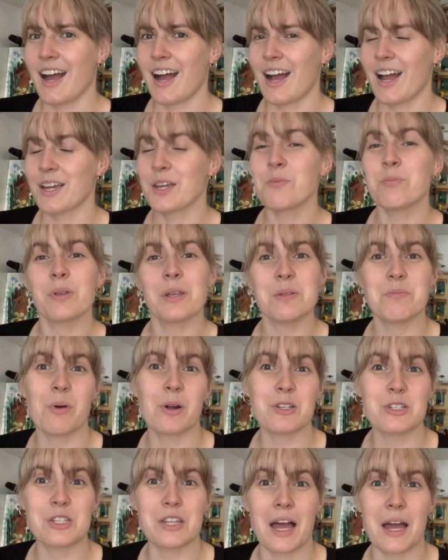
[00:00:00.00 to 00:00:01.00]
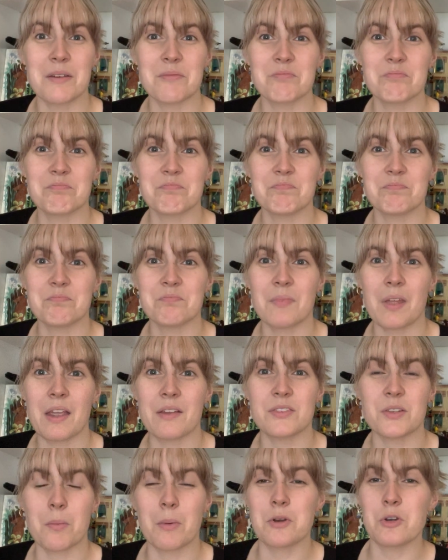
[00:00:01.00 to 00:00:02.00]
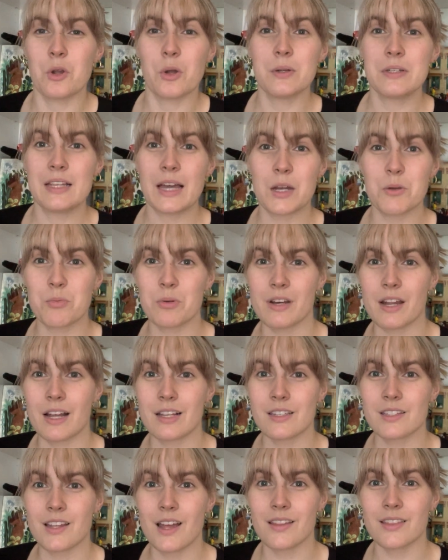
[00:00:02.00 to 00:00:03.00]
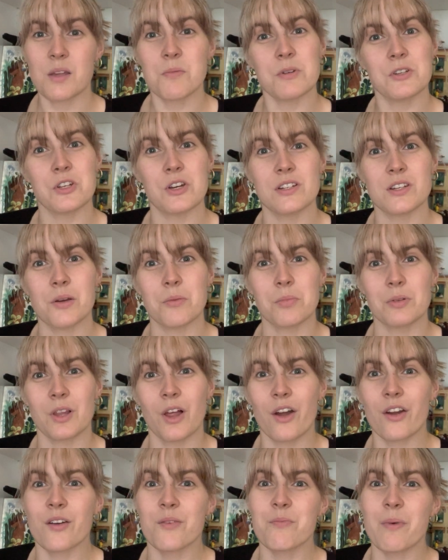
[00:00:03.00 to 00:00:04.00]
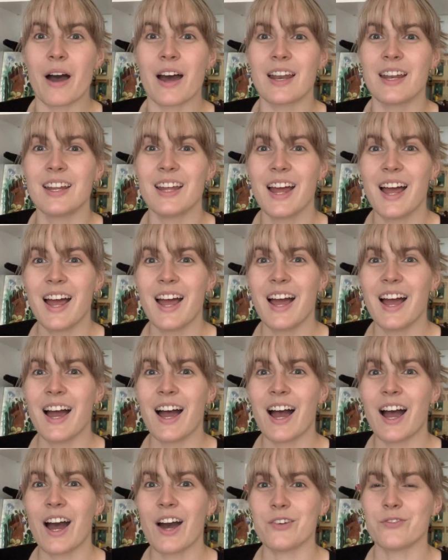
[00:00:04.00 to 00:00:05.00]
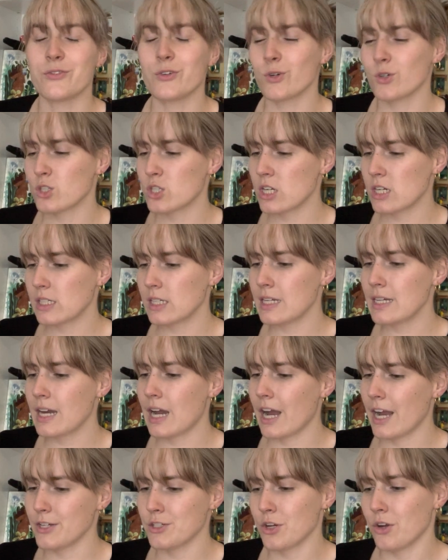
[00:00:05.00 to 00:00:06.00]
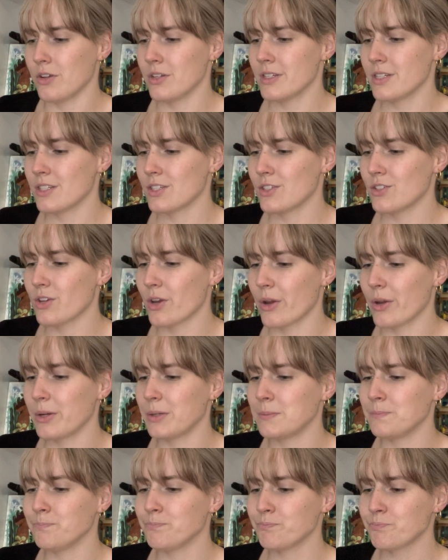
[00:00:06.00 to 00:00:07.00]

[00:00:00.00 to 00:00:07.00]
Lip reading: I completely botched that. If someone knows how to pronounce that, let me know down below. But unfortunately, I don't. So,